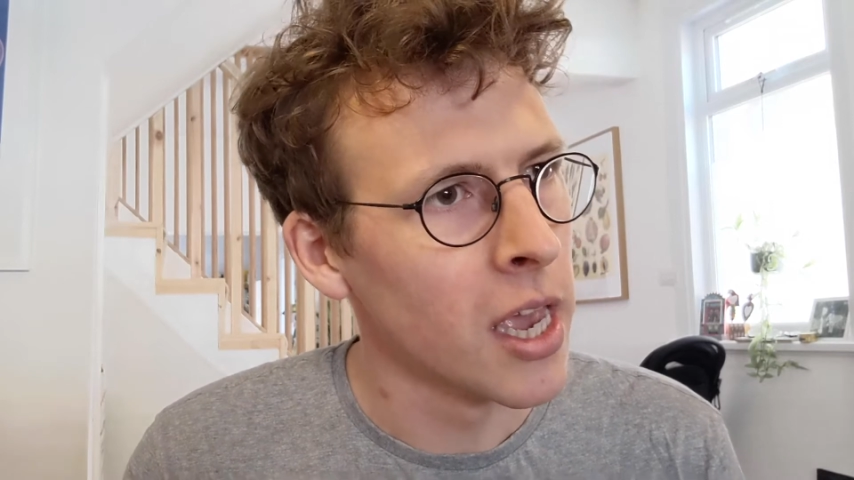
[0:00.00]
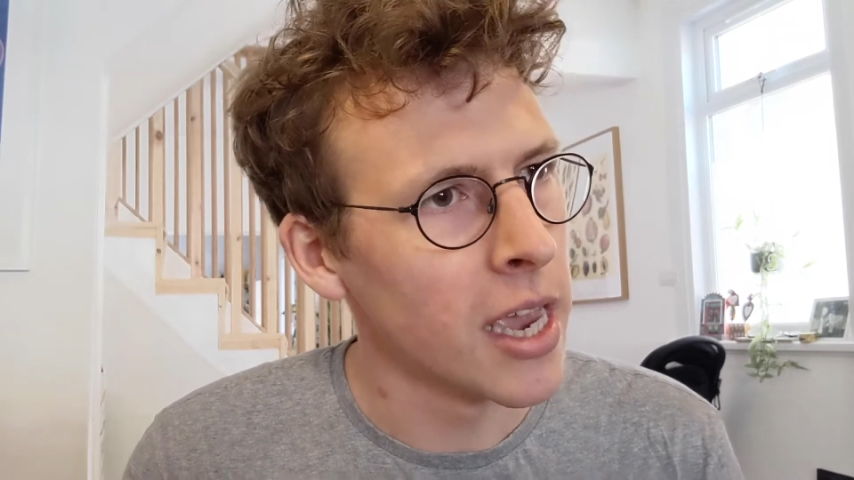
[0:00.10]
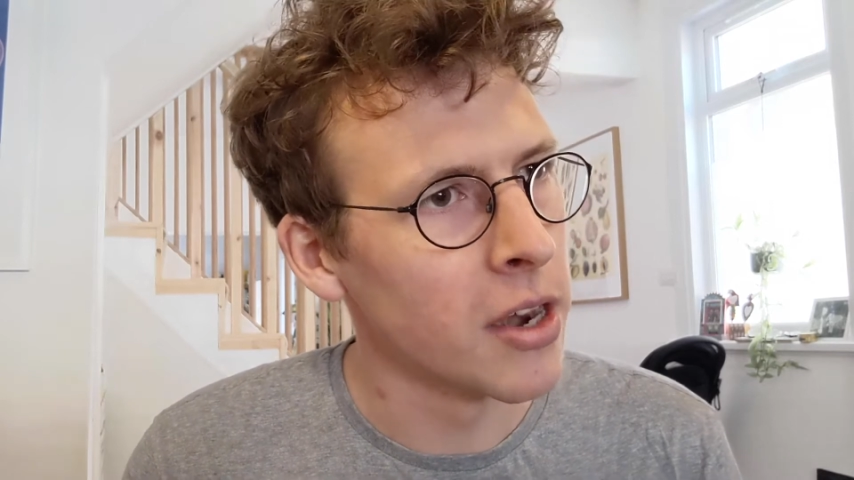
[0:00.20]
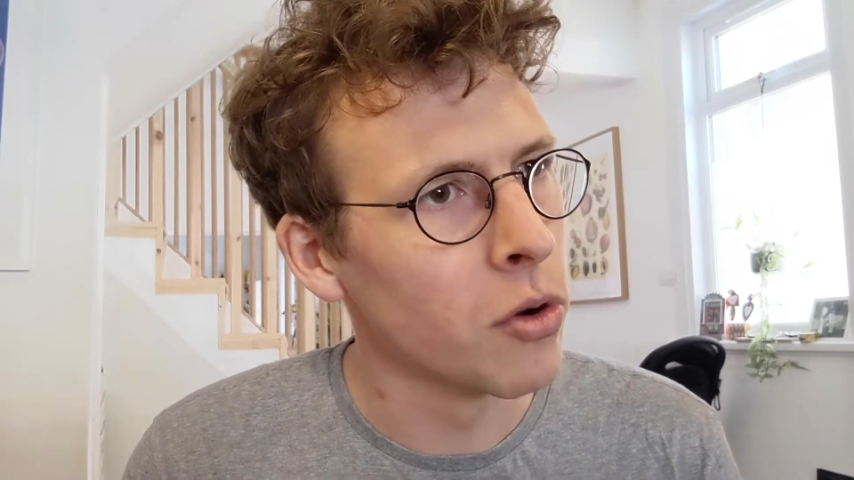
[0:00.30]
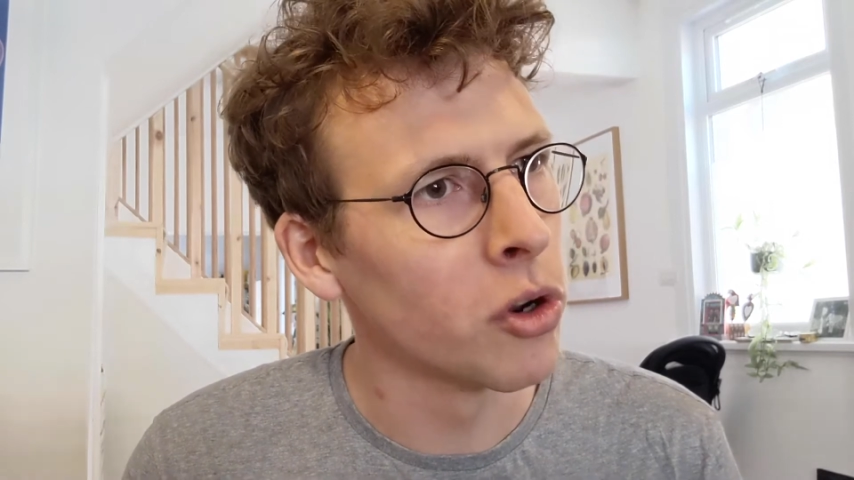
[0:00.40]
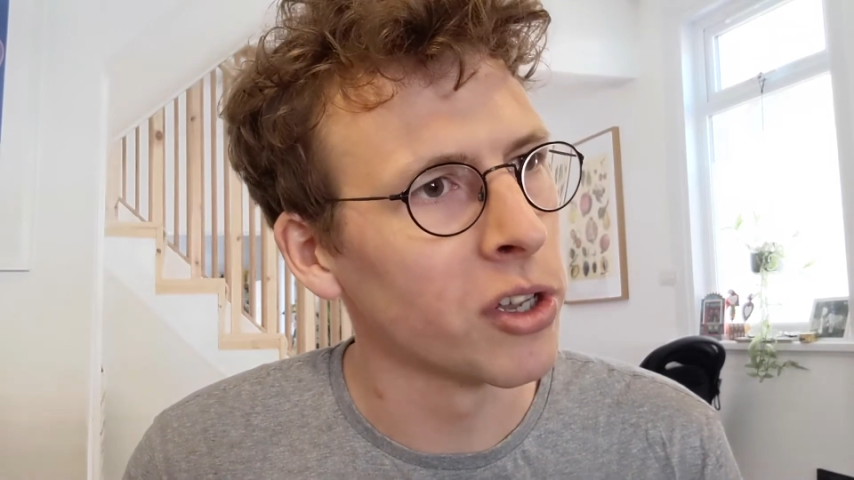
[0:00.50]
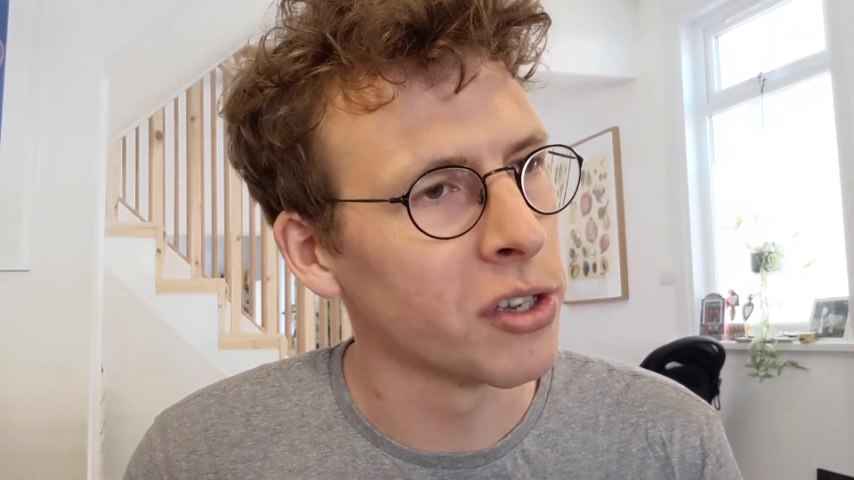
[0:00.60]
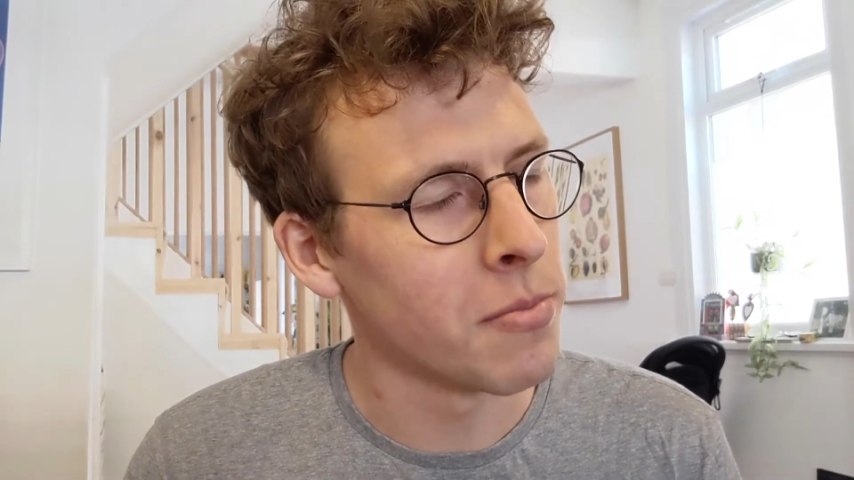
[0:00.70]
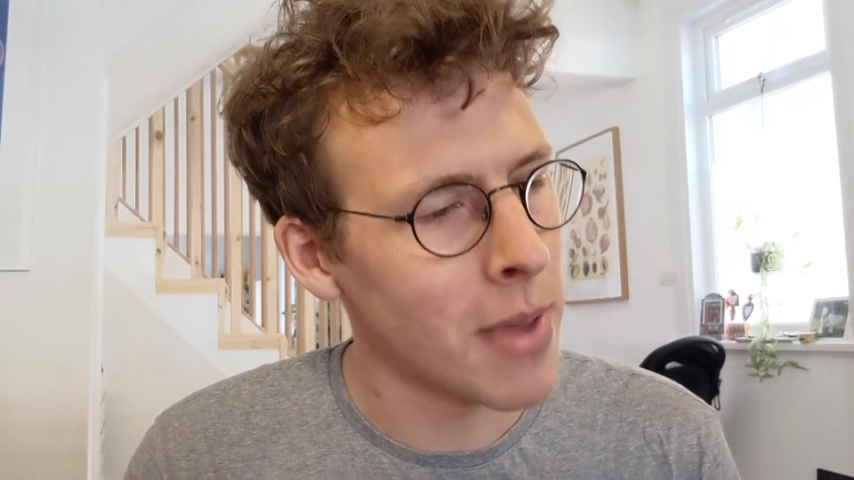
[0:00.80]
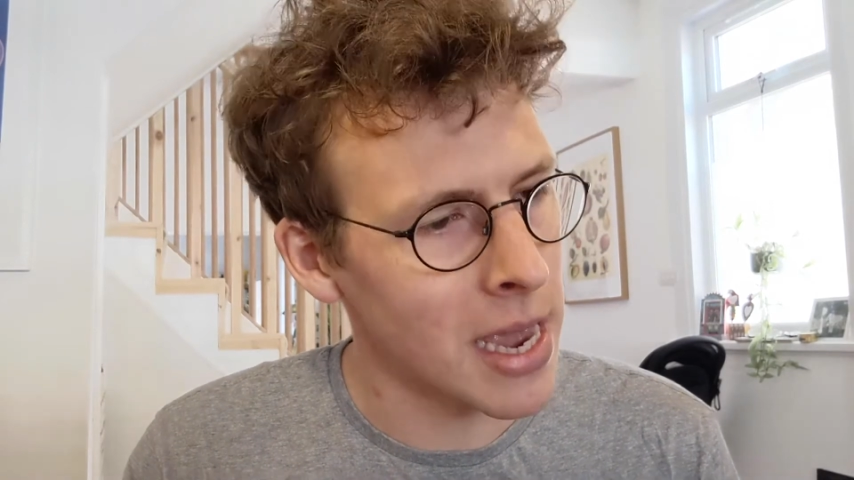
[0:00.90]
in order
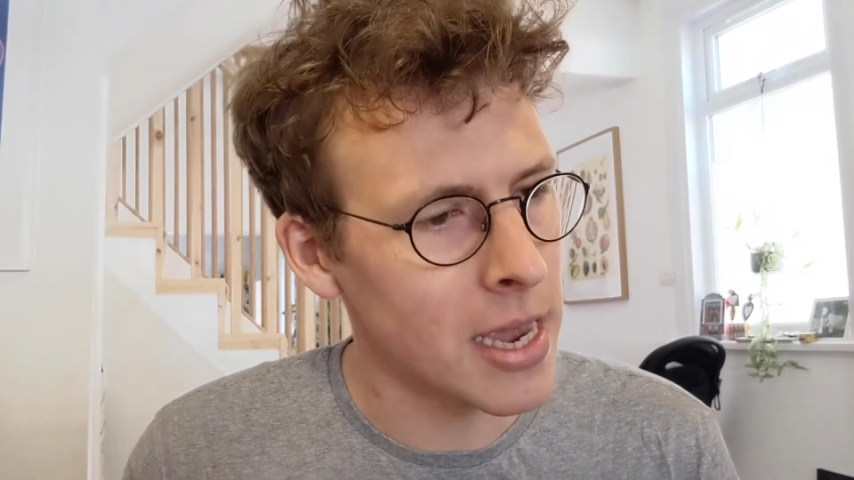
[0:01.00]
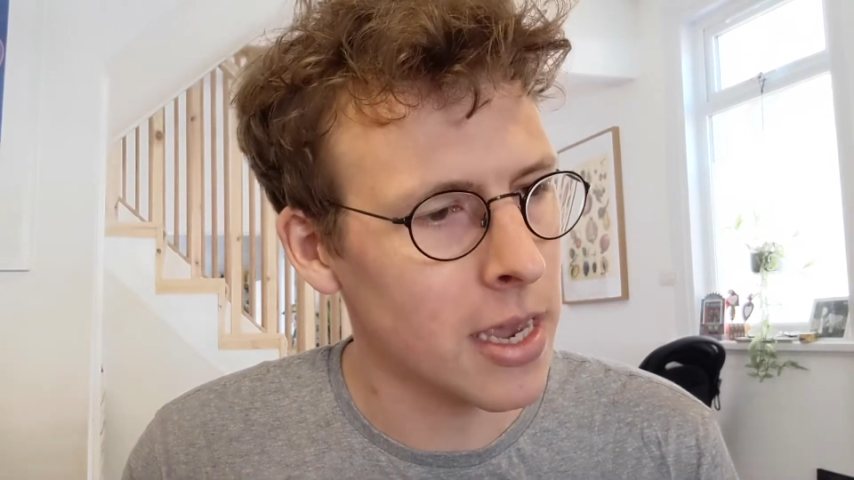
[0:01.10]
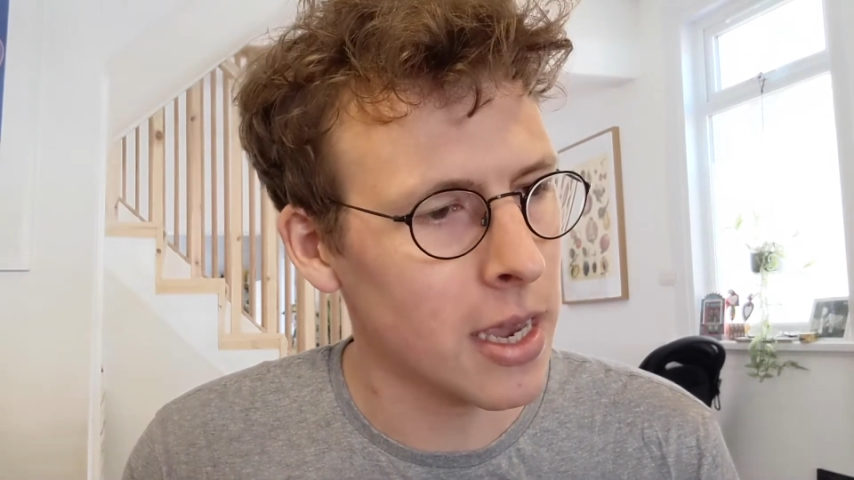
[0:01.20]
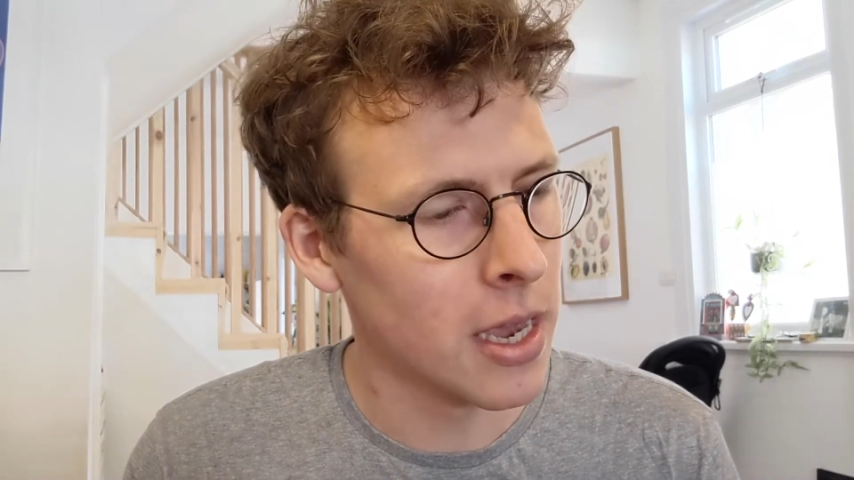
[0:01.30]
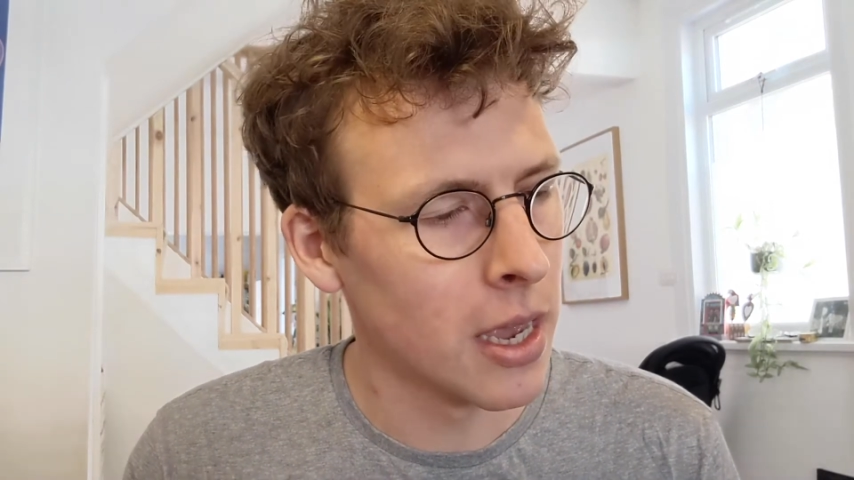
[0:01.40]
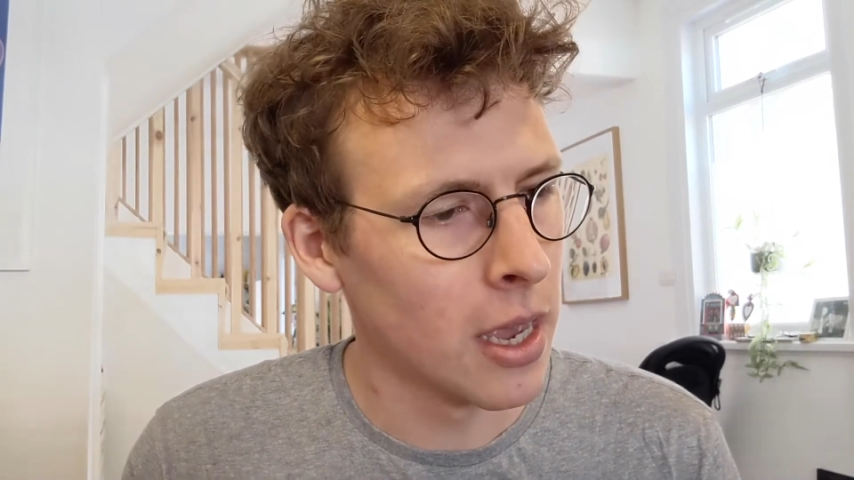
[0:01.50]
to make